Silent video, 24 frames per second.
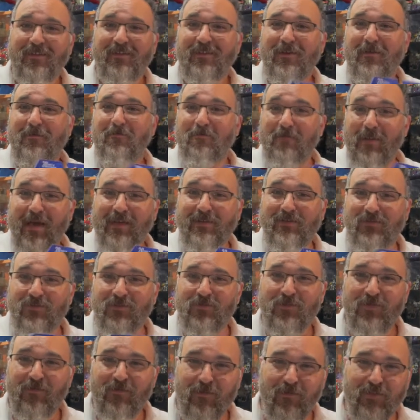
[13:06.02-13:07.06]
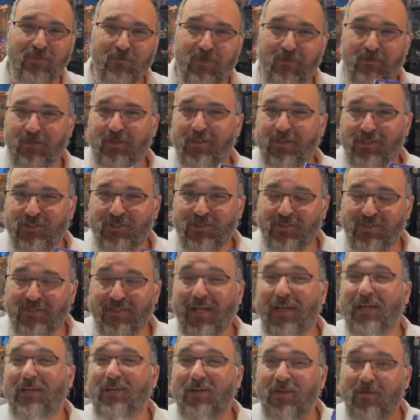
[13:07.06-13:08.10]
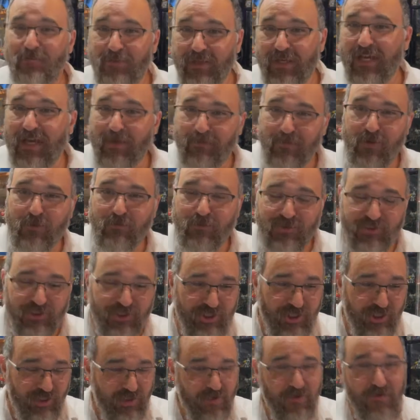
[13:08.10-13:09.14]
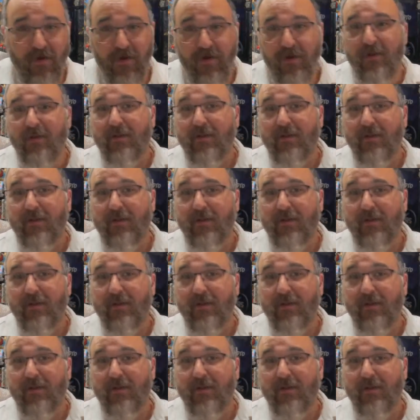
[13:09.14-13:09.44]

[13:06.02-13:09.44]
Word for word: Masters of the Universe Revelations. I couldn't be happier with the show.